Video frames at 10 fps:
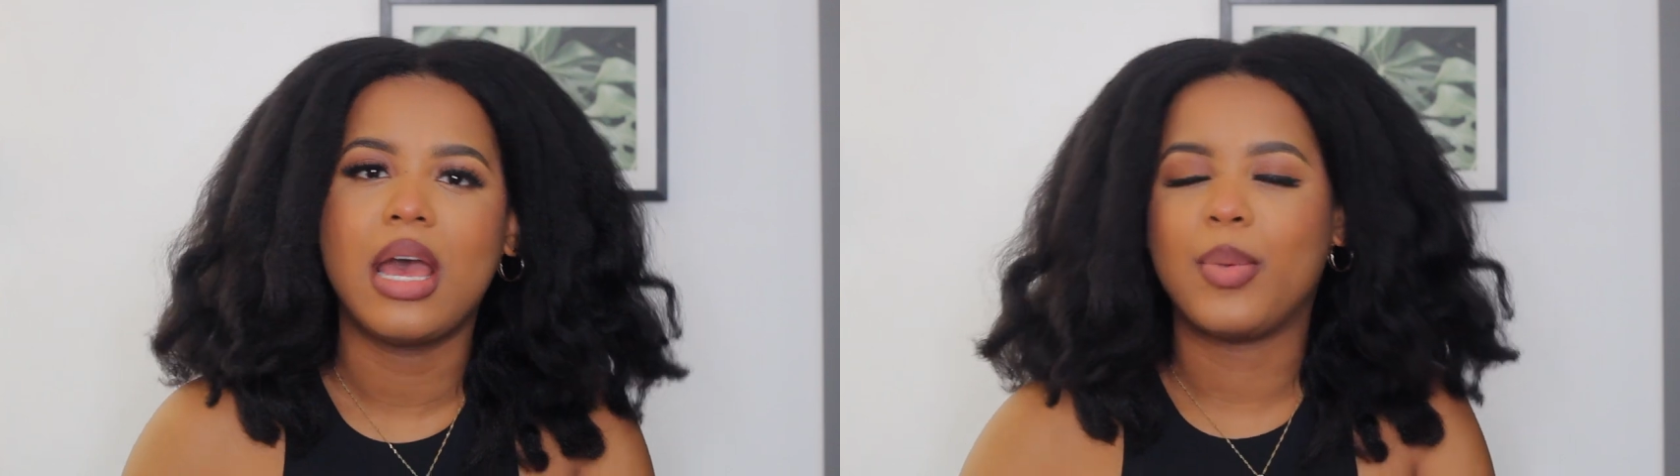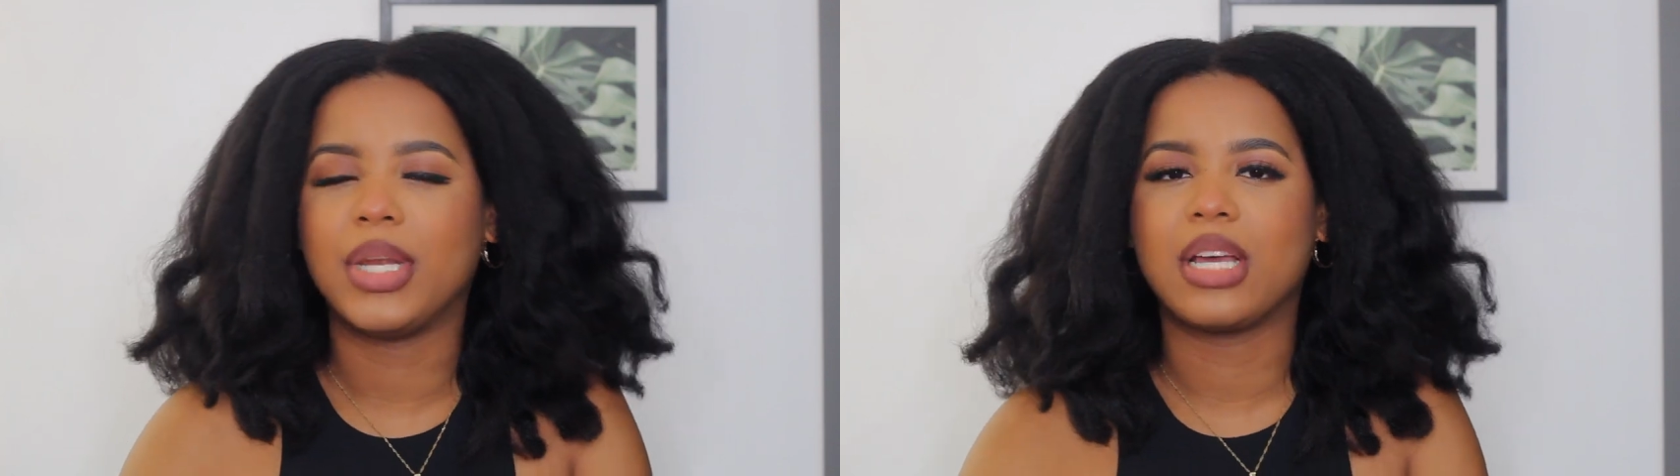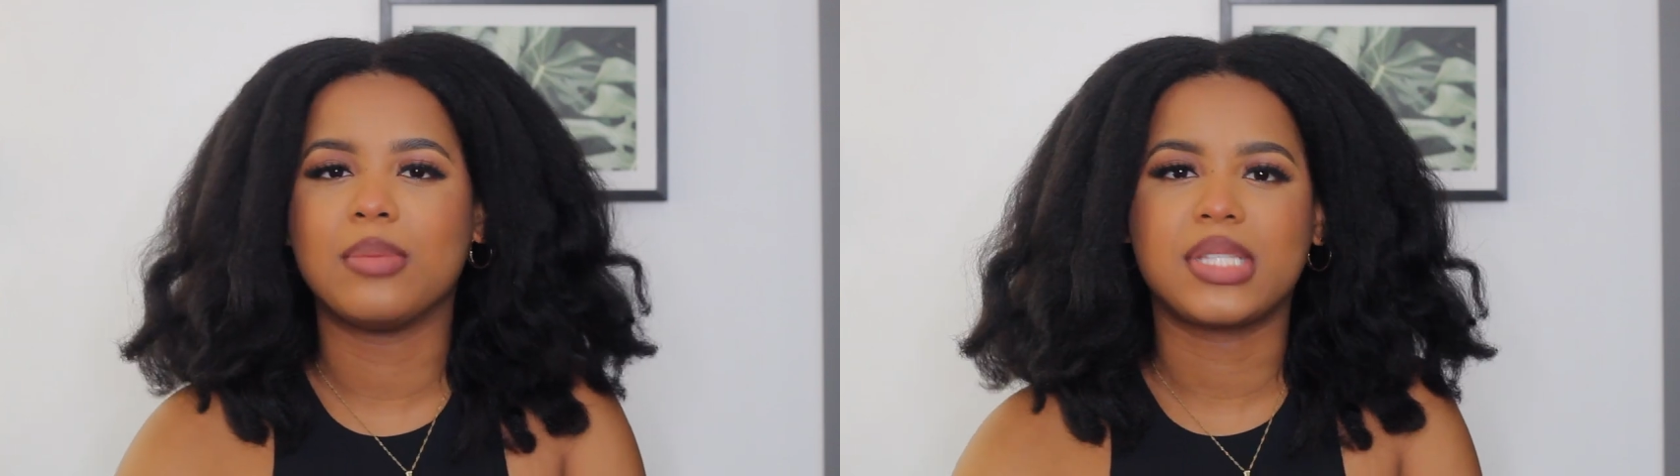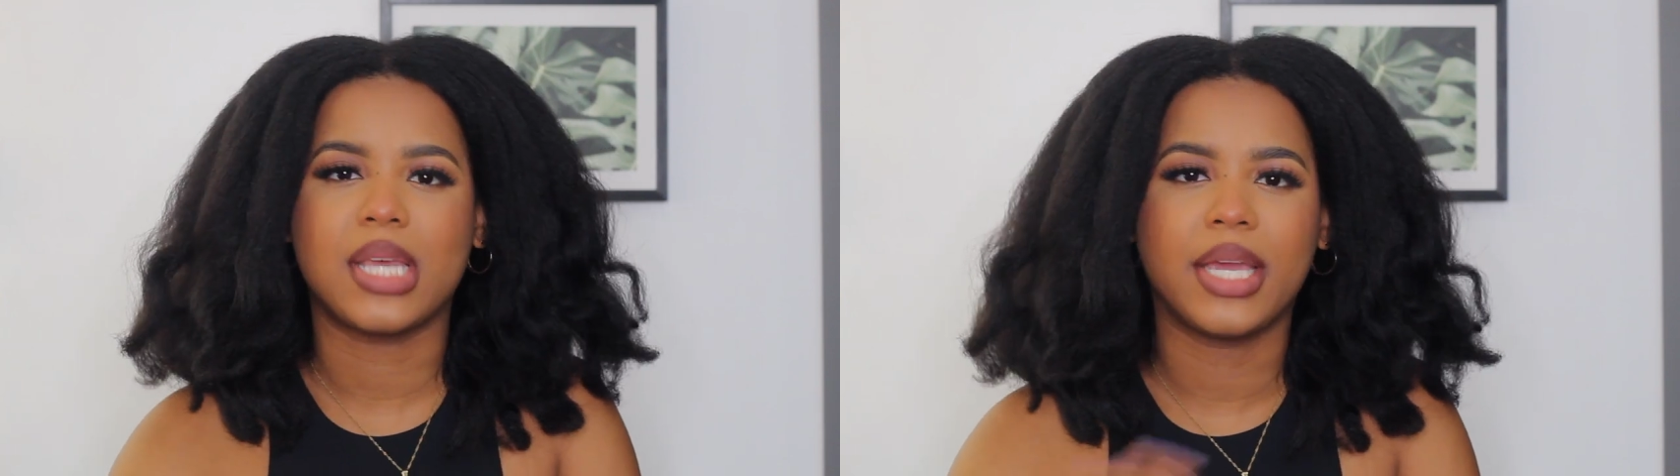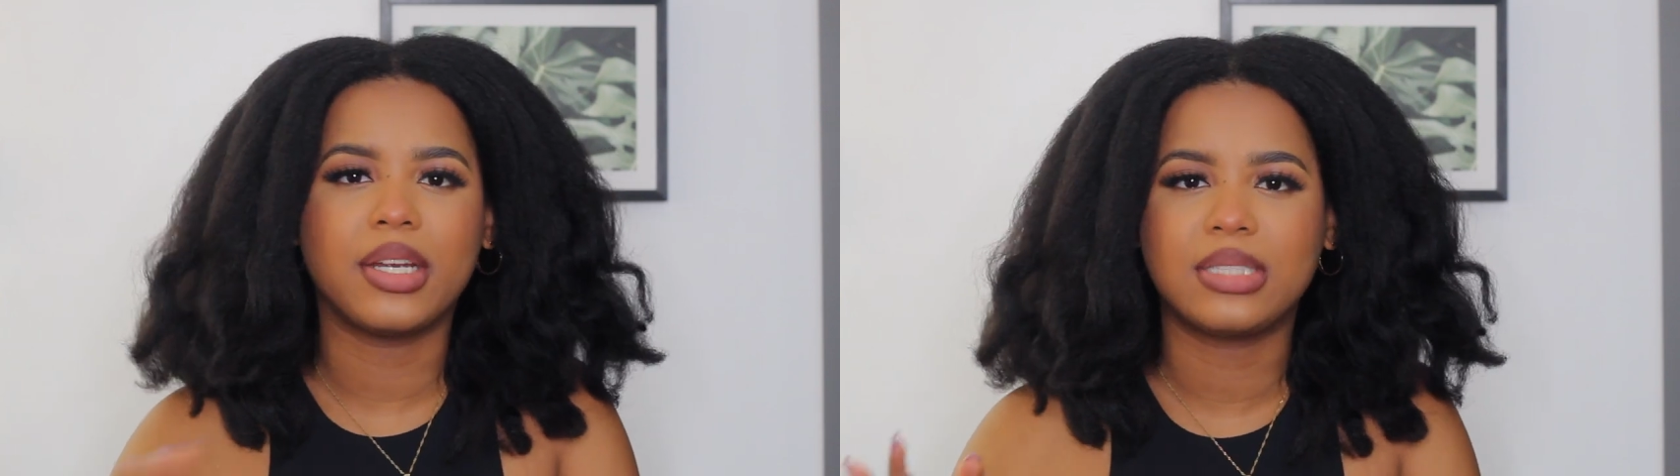when it comes to
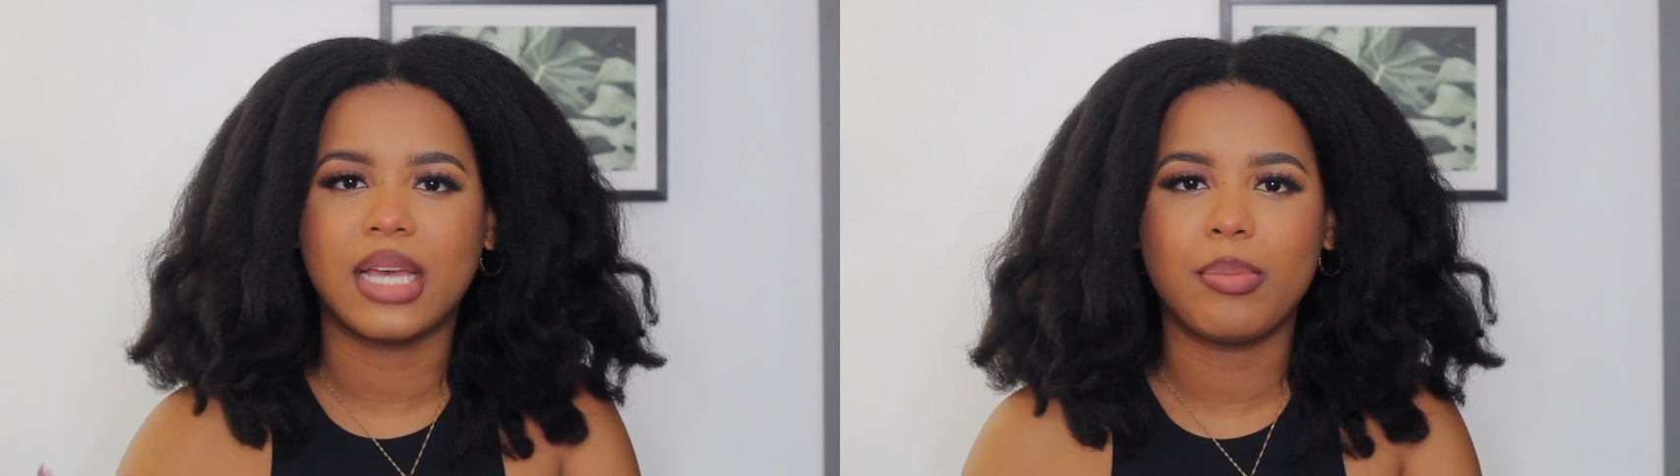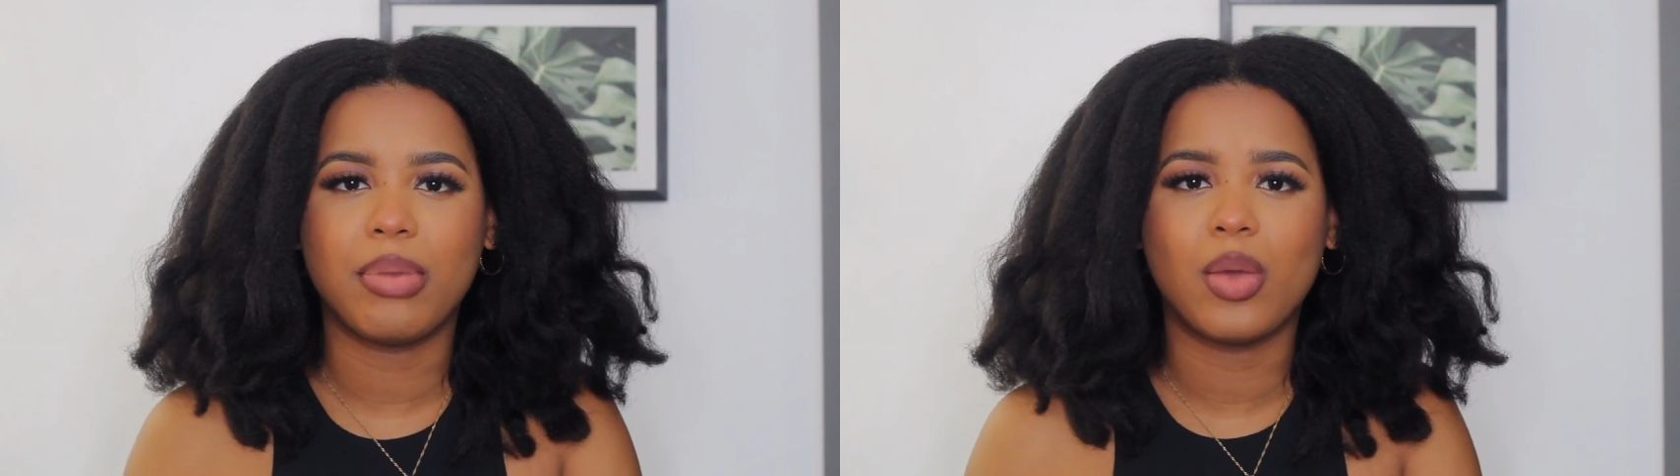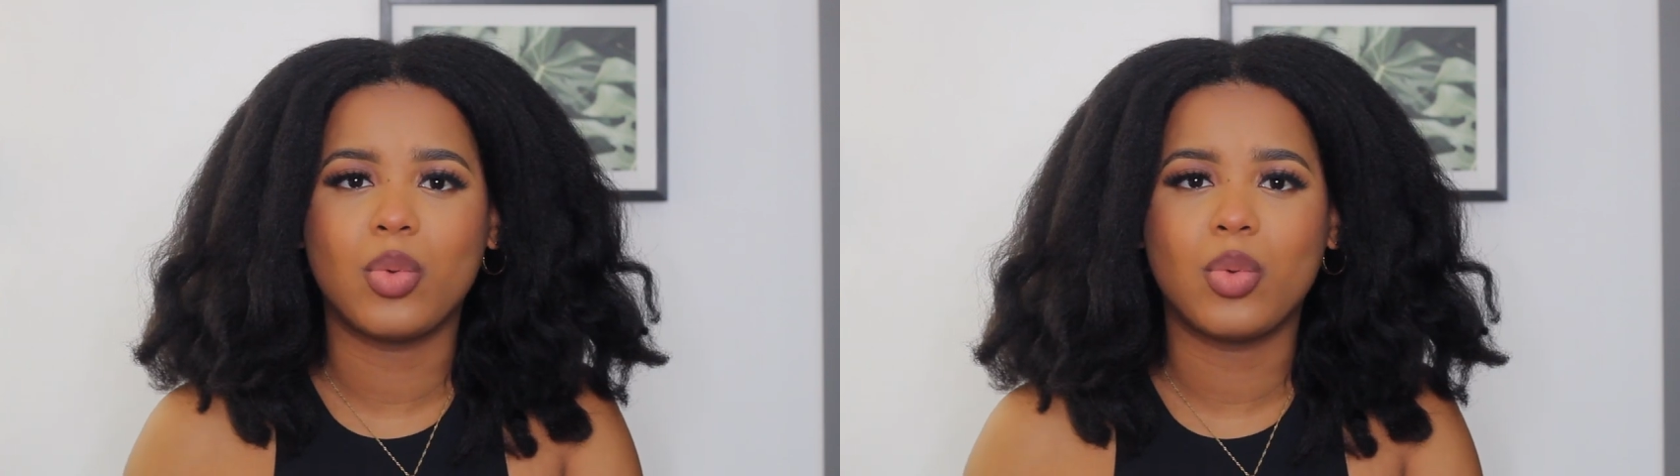hair typing,